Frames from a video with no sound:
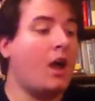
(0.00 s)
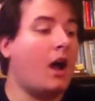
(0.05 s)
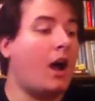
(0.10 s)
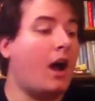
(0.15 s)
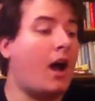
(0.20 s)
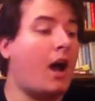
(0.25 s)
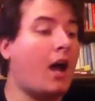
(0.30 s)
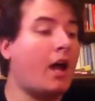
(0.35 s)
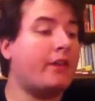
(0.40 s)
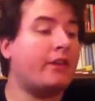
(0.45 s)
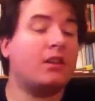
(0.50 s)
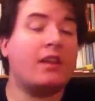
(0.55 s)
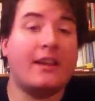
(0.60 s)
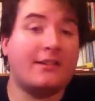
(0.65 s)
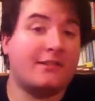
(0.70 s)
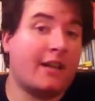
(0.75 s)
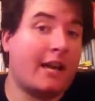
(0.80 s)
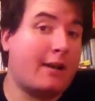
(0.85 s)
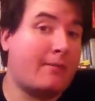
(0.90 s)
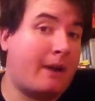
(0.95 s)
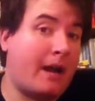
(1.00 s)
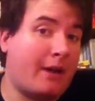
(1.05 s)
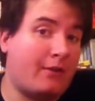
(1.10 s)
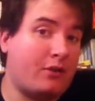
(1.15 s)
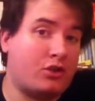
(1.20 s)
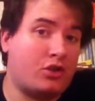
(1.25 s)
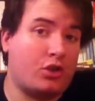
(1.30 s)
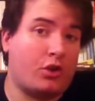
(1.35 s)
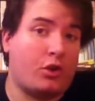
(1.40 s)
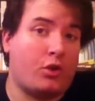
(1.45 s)
The last item I had
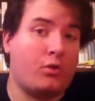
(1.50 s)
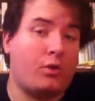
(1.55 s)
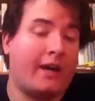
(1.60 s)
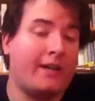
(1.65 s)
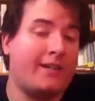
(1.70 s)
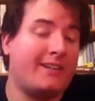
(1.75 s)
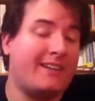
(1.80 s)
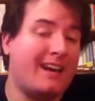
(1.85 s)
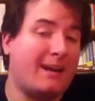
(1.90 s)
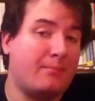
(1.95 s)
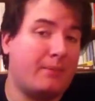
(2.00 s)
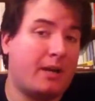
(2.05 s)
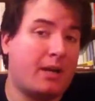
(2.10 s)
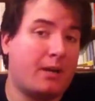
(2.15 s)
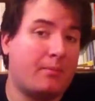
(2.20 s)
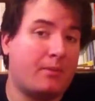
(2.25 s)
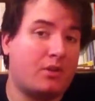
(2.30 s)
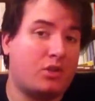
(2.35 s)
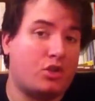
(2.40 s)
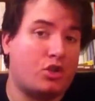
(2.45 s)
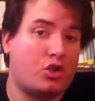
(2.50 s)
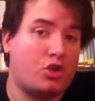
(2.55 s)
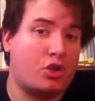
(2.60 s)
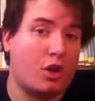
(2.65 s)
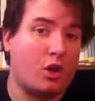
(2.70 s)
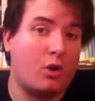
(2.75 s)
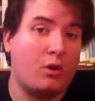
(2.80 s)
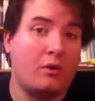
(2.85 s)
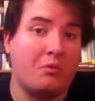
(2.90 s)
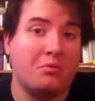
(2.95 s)
to show you, I did not pick up at the
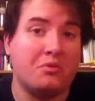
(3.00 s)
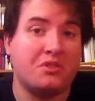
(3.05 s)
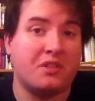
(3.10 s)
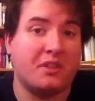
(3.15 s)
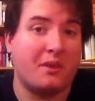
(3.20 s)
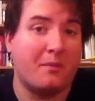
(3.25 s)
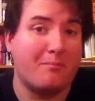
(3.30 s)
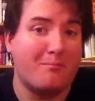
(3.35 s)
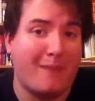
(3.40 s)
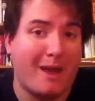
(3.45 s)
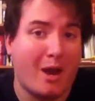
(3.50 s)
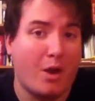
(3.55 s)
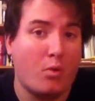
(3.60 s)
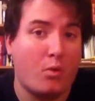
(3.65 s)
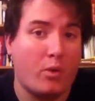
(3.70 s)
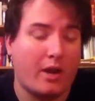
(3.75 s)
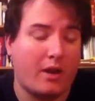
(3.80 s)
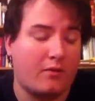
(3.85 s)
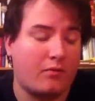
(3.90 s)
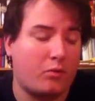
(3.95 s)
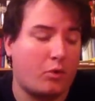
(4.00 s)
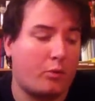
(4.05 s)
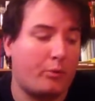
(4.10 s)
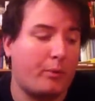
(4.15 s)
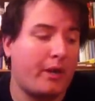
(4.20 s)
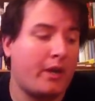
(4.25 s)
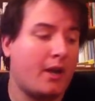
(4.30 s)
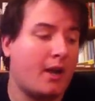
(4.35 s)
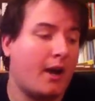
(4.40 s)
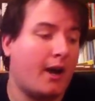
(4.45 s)
show. It was in the mail waiting for
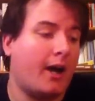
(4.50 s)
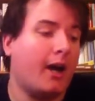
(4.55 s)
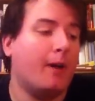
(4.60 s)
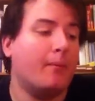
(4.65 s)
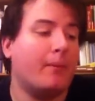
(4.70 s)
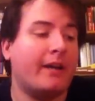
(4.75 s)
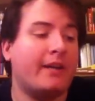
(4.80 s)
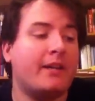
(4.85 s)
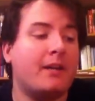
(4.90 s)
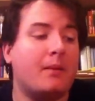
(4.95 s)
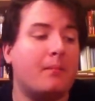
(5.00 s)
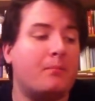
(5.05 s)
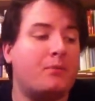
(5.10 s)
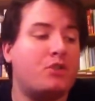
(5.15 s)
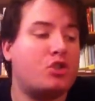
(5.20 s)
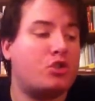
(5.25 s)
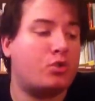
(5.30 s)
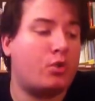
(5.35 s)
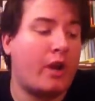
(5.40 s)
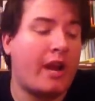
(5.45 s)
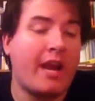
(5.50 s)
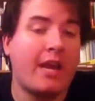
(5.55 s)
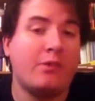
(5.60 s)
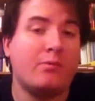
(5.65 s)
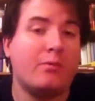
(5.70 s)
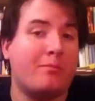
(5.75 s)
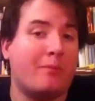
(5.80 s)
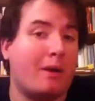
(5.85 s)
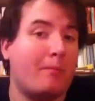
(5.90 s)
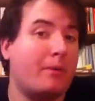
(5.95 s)
me. I did a trade
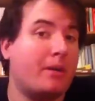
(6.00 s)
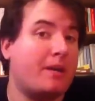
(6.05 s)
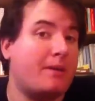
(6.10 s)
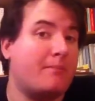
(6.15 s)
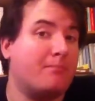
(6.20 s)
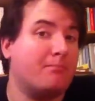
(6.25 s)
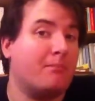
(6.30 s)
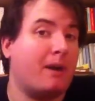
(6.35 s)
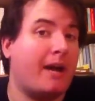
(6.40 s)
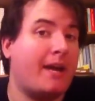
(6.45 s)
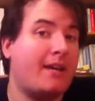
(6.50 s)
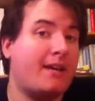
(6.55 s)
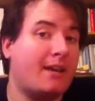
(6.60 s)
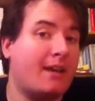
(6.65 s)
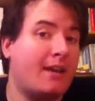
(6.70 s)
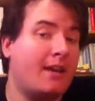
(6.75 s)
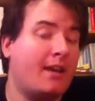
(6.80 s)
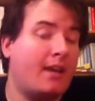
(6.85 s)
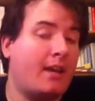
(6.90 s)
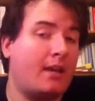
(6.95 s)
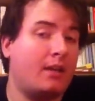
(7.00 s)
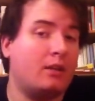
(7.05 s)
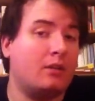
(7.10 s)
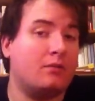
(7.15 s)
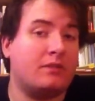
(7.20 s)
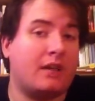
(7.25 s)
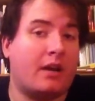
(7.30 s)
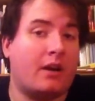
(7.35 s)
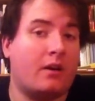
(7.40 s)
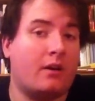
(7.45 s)
my buddy Mike. He
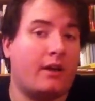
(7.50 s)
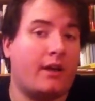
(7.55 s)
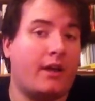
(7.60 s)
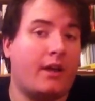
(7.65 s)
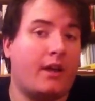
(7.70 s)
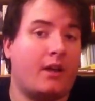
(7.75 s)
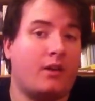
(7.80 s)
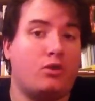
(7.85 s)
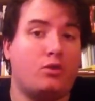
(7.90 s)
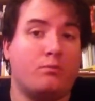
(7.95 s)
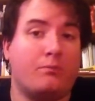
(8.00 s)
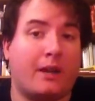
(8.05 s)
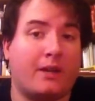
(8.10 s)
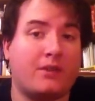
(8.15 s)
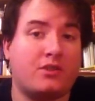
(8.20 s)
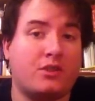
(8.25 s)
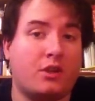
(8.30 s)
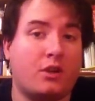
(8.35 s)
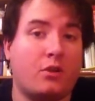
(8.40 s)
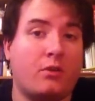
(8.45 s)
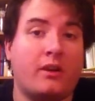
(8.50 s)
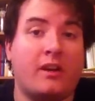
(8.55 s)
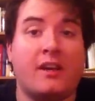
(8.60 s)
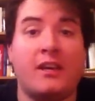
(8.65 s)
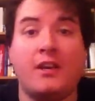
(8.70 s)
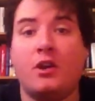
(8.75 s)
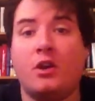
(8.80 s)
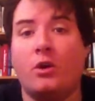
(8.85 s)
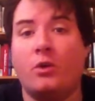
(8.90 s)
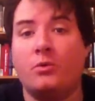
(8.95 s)
lives out in New Mexico, and
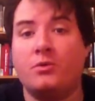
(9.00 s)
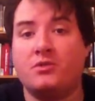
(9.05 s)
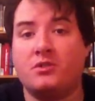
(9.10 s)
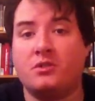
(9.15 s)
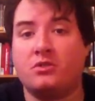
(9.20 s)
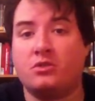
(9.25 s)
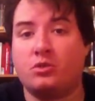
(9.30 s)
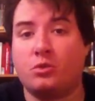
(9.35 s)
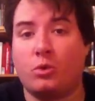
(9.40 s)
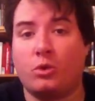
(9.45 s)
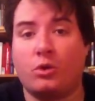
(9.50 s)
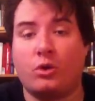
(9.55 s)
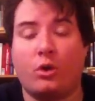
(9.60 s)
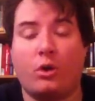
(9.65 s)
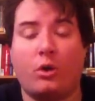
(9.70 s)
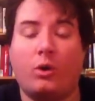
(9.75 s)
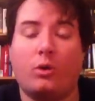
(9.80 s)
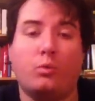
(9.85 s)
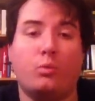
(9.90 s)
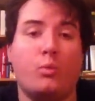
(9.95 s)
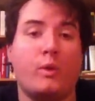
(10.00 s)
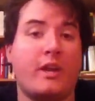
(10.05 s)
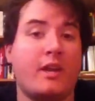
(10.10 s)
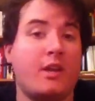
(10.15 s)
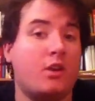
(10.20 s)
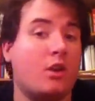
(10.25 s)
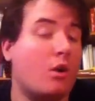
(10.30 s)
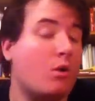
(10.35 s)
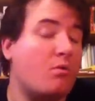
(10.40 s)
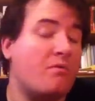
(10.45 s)
he owns a store called We
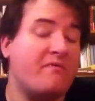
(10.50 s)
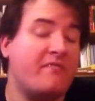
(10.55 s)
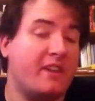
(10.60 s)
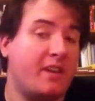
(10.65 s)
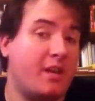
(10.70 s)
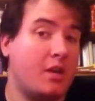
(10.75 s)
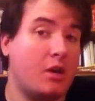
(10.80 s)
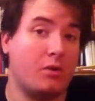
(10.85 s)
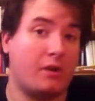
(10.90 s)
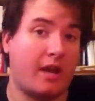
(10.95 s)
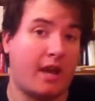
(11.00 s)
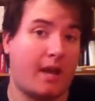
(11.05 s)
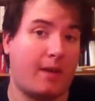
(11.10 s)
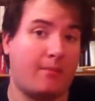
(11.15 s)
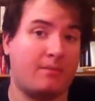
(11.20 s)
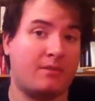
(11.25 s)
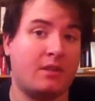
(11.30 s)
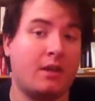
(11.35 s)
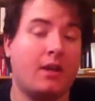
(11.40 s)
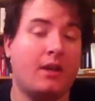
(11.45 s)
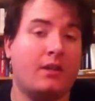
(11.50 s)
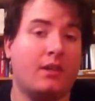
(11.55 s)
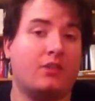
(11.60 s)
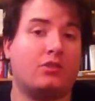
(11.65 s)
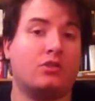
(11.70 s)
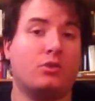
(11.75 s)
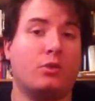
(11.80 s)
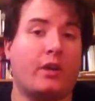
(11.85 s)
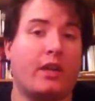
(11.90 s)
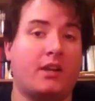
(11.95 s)
Know Video Games.
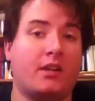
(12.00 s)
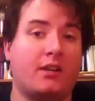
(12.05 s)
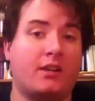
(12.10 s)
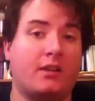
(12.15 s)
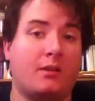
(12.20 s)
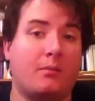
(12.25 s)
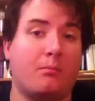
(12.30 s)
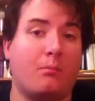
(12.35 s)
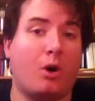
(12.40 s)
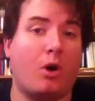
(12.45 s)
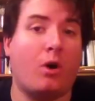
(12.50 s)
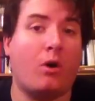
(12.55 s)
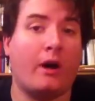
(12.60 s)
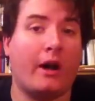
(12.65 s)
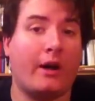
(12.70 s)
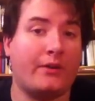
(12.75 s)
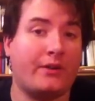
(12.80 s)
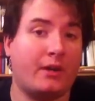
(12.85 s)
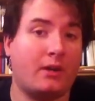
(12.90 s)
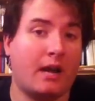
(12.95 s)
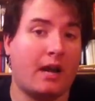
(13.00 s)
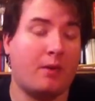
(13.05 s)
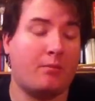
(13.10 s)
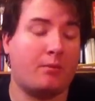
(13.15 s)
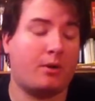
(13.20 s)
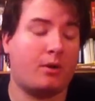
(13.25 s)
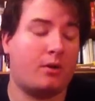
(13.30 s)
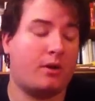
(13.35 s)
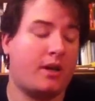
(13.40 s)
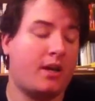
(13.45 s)
That's located in the mall out there at
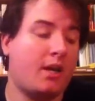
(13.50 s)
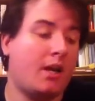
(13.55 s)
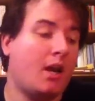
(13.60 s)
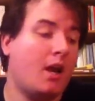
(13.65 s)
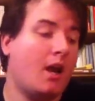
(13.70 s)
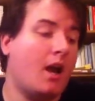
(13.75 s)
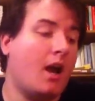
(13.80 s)
Albuquerque.